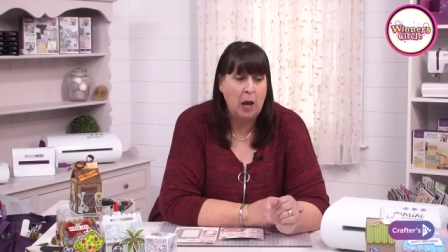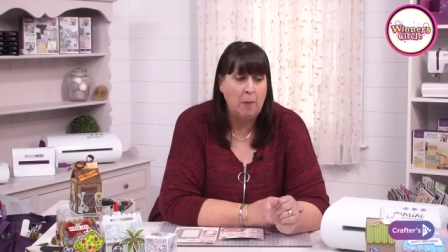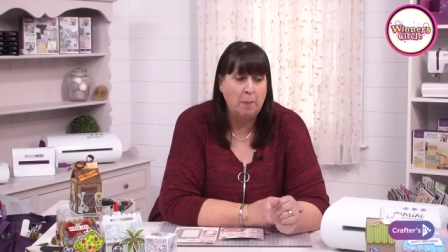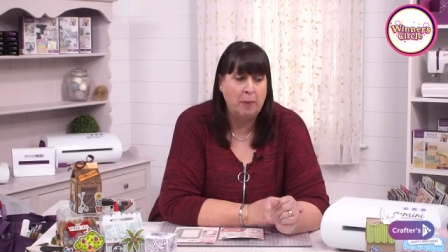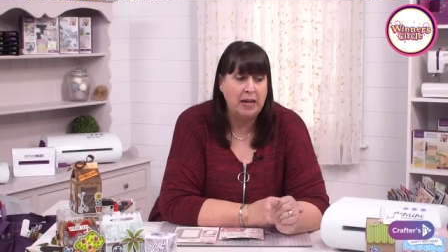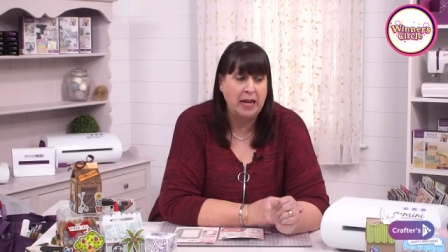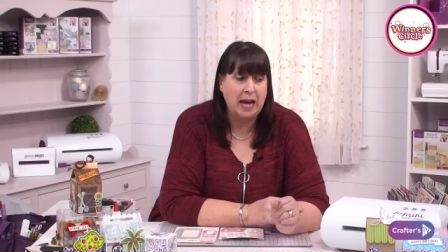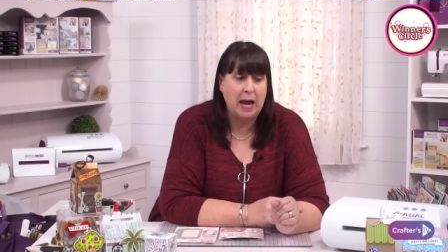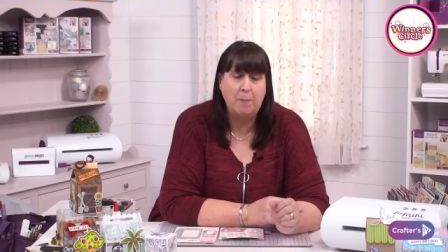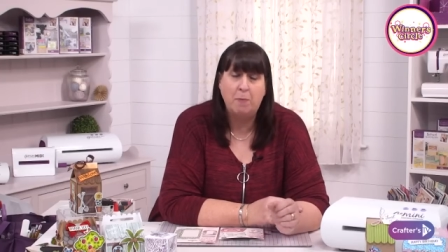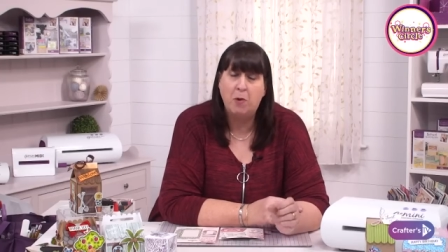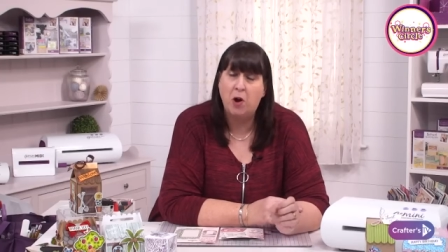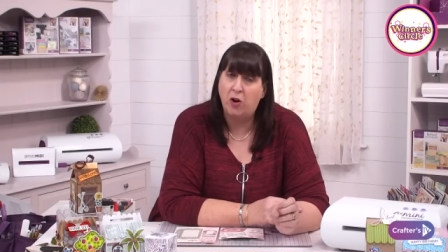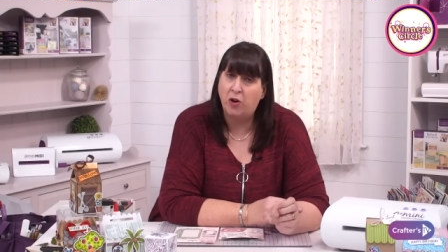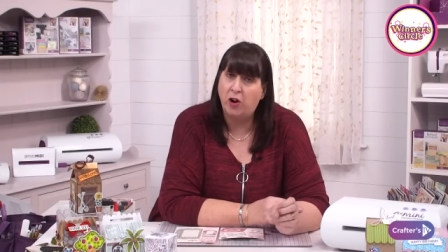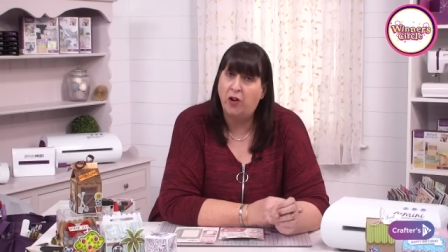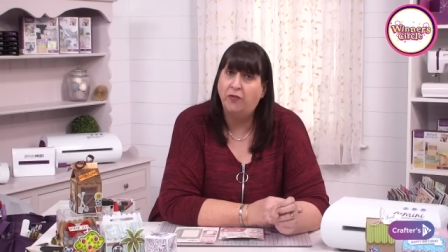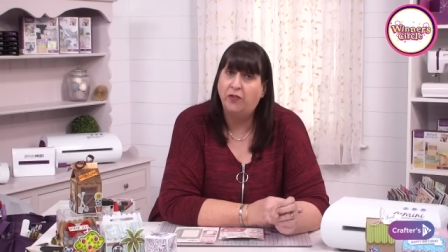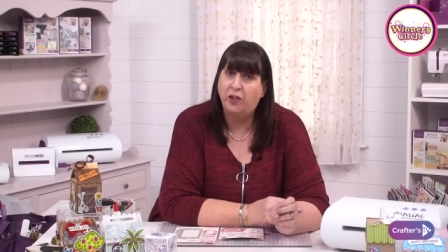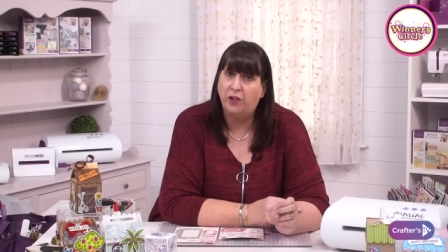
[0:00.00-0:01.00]
But yeah,
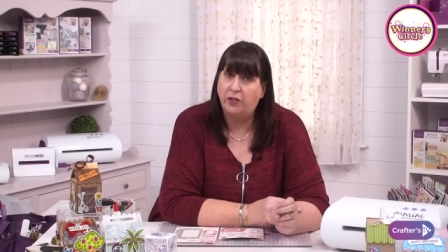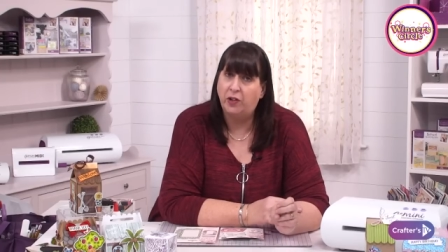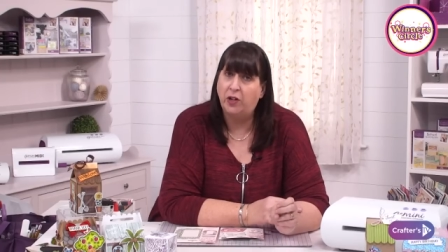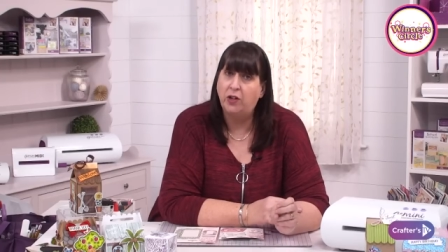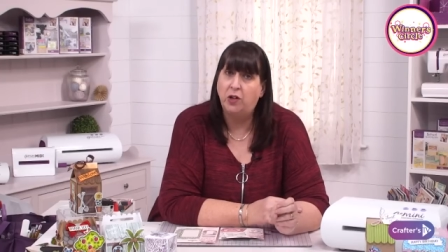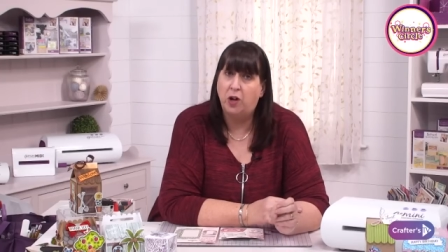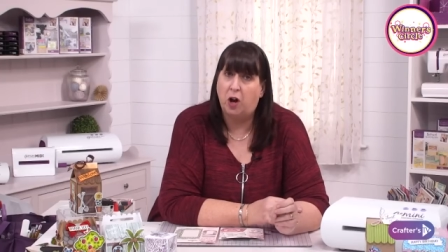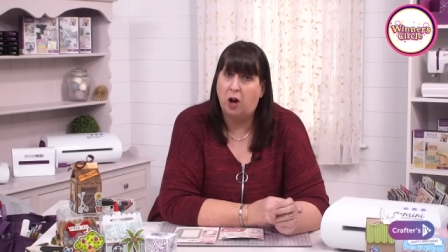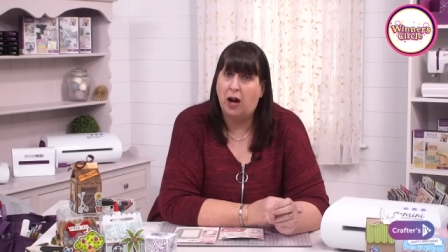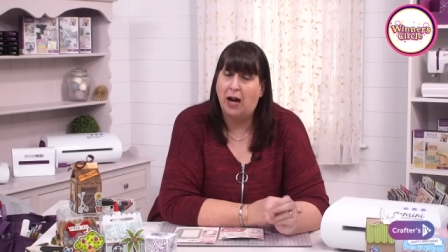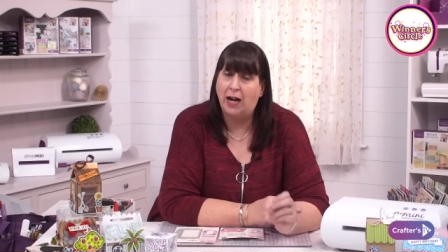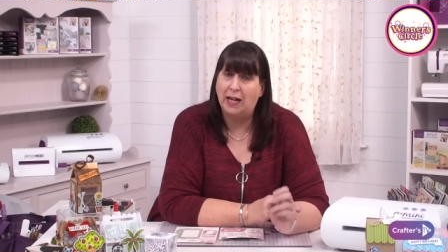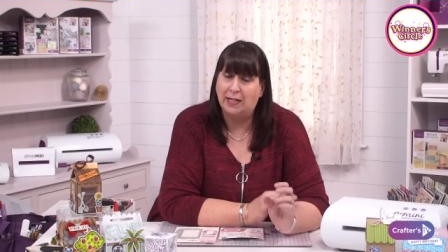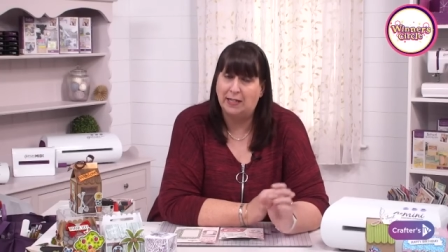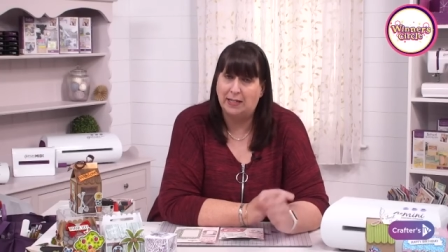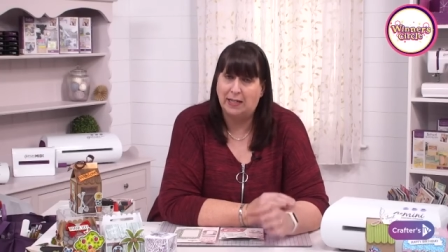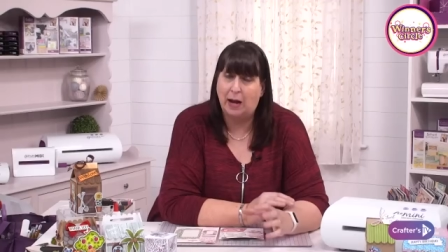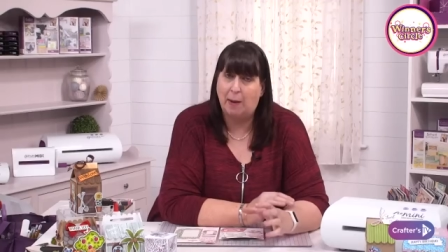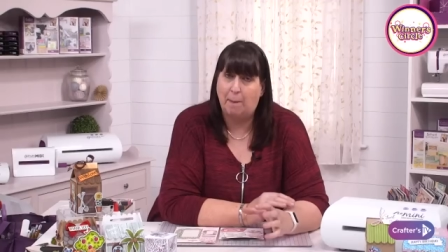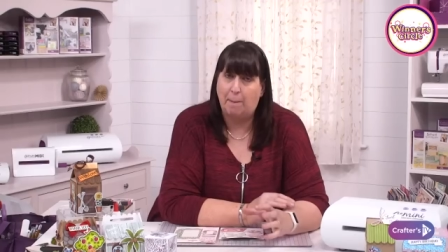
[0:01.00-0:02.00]
more often than not, I
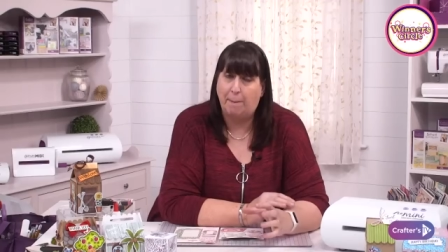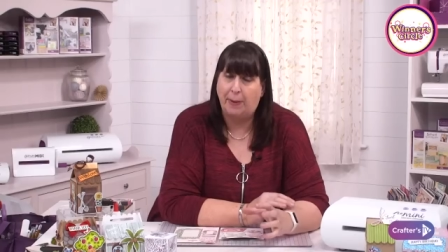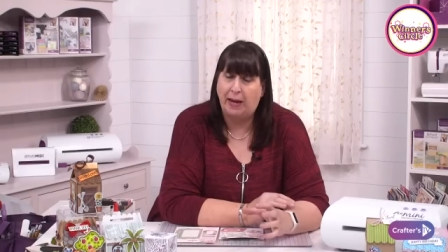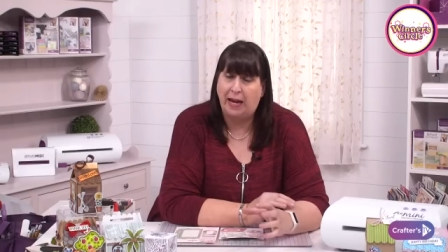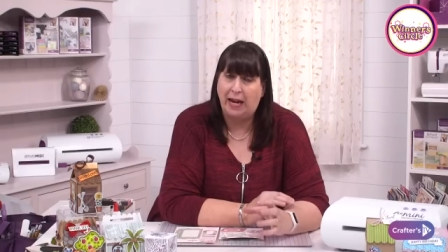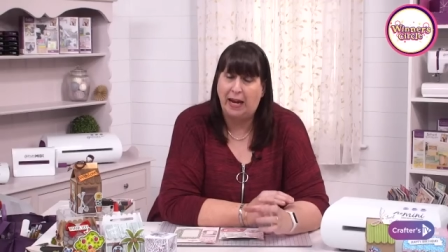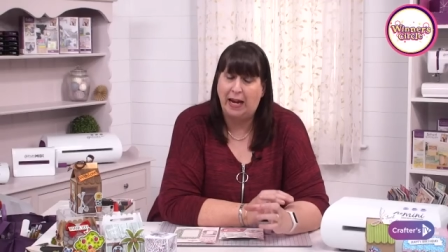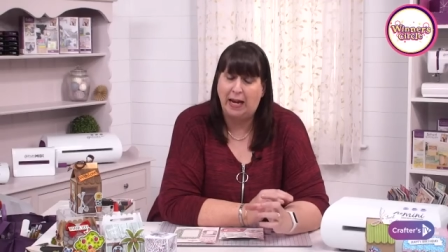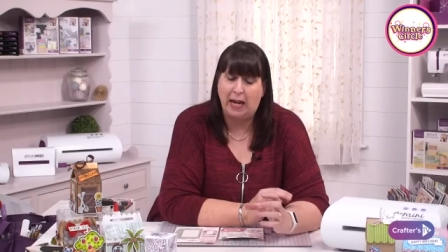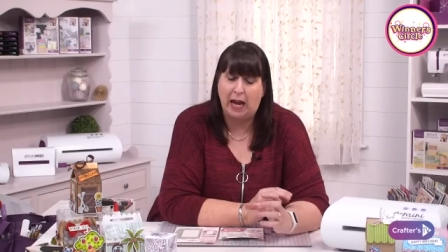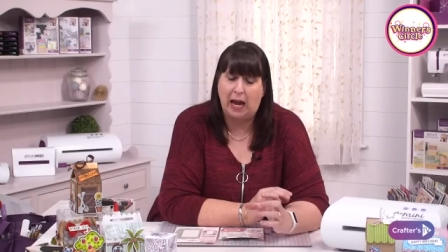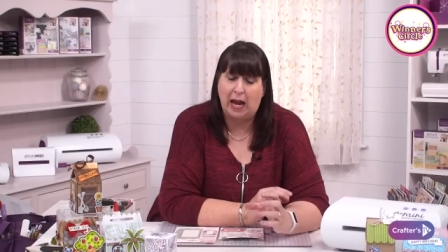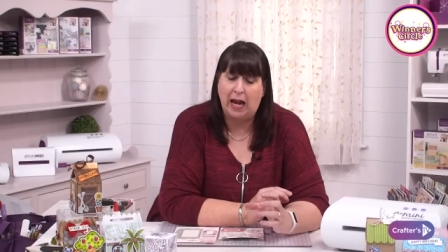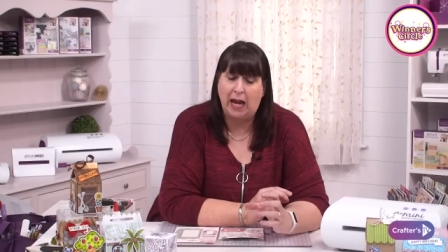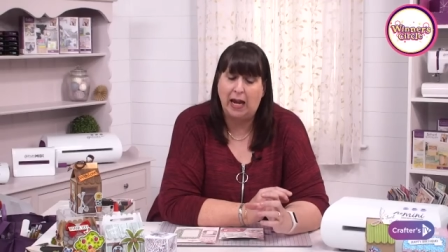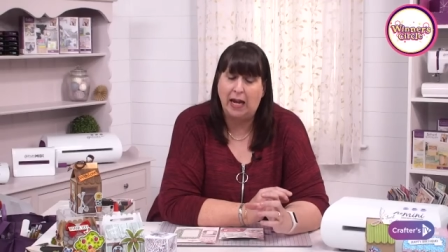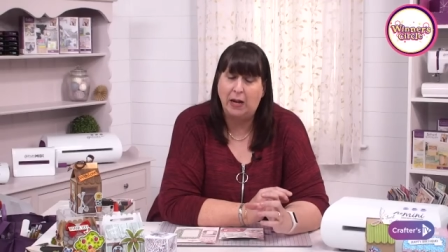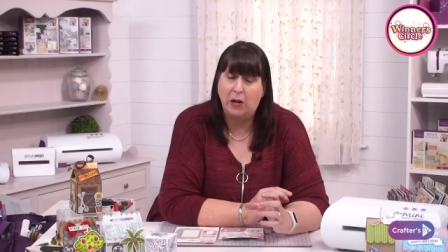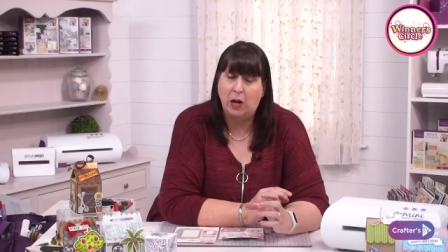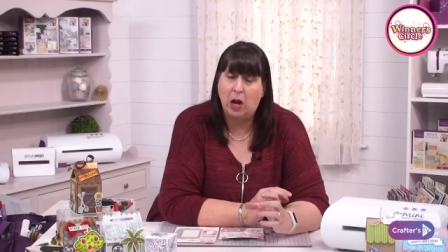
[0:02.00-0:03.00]
stamp in
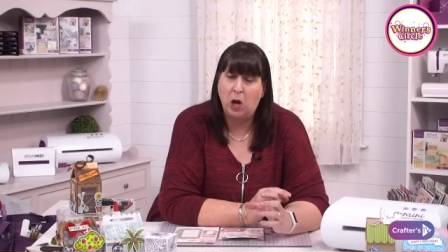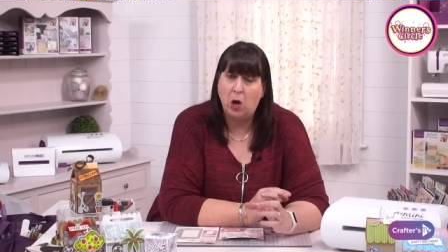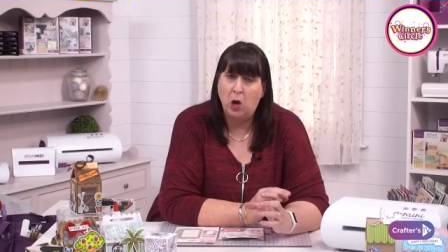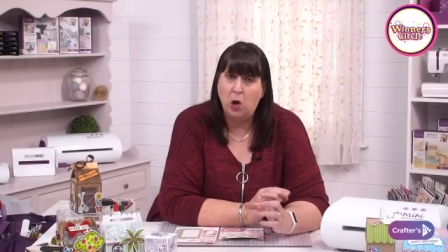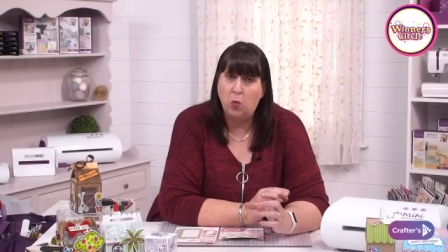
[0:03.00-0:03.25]
a